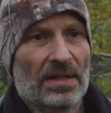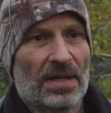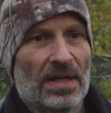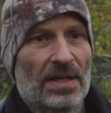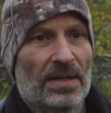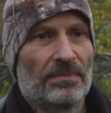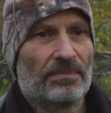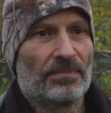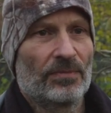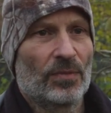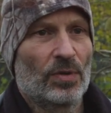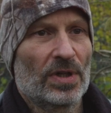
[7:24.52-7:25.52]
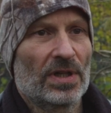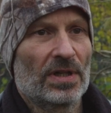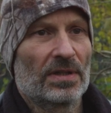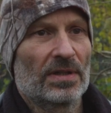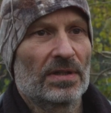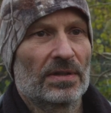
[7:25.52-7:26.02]
um,
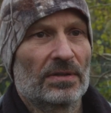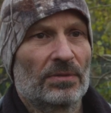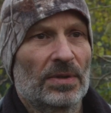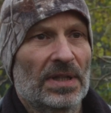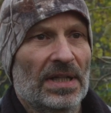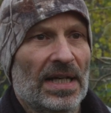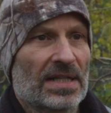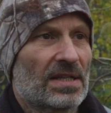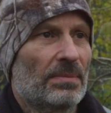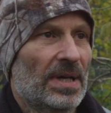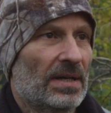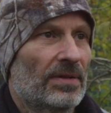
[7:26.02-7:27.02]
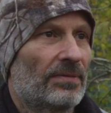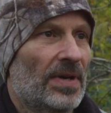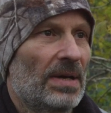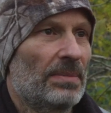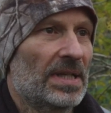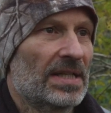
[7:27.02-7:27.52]
were, were asked about the
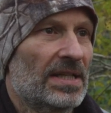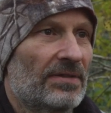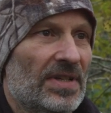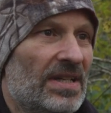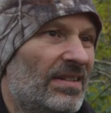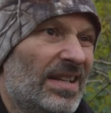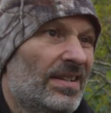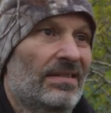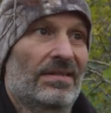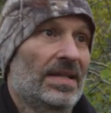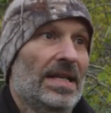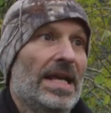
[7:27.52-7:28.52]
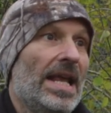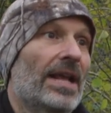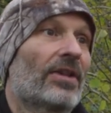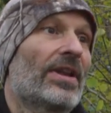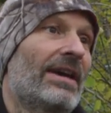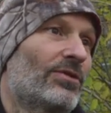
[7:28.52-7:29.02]
viability of it and they said,
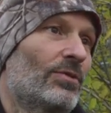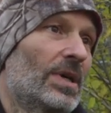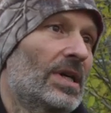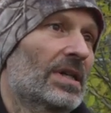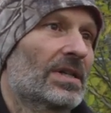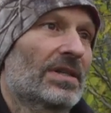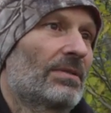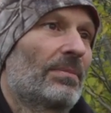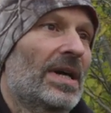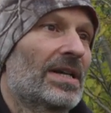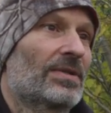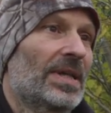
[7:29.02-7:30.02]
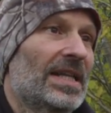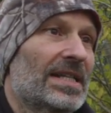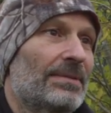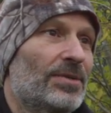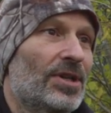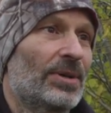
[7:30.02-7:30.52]
it'll never work, so they might as well
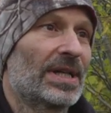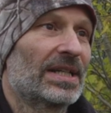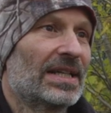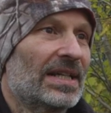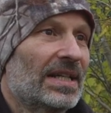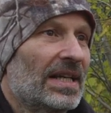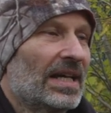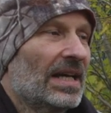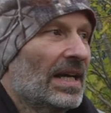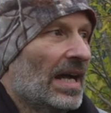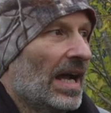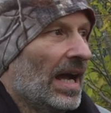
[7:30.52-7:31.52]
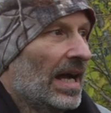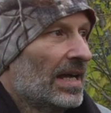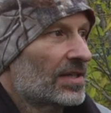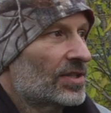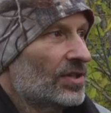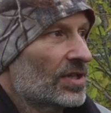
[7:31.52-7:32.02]
let him do it. Yeah. And
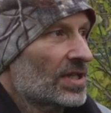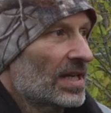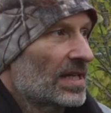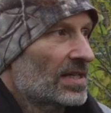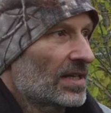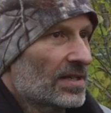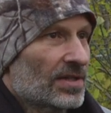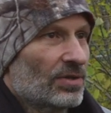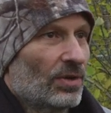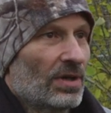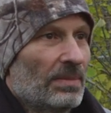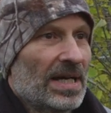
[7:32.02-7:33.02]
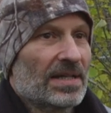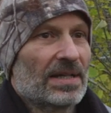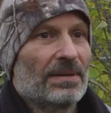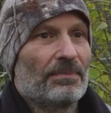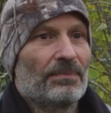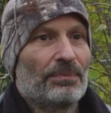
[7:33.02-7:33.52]
as soon as I started talking about
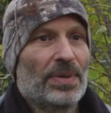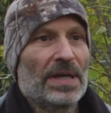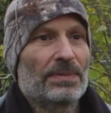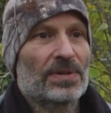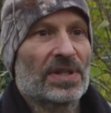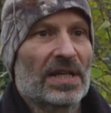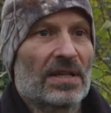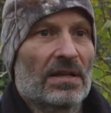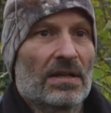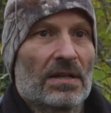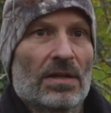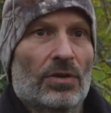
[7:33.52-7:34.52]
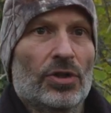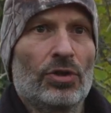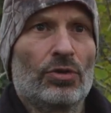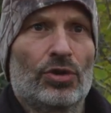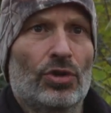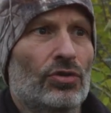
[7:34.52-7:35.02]
it, people said,
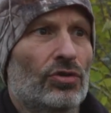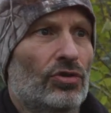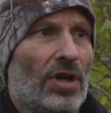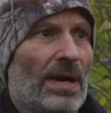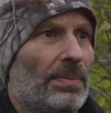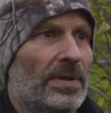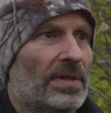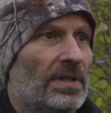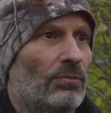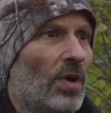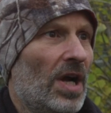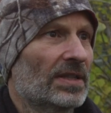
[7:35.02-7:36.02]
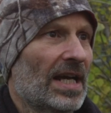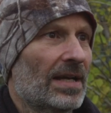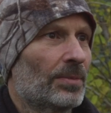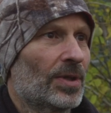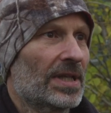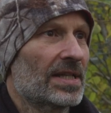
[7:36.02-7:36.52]
you shouldn't trap a wild
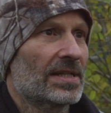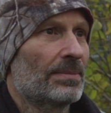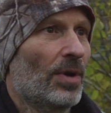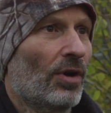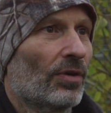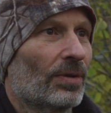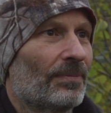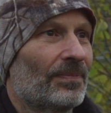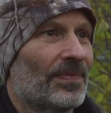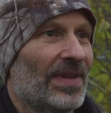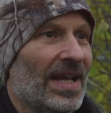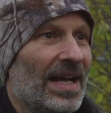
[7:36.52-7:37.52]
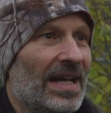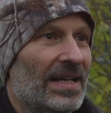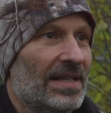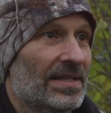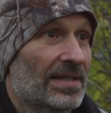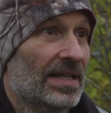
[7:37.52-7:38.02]
animal, it's immoral. Mm.
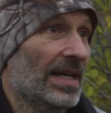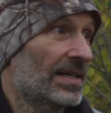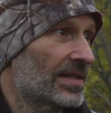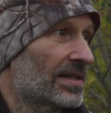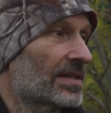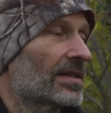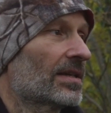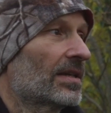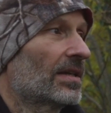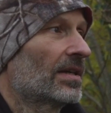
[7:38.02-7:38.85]
And it's against,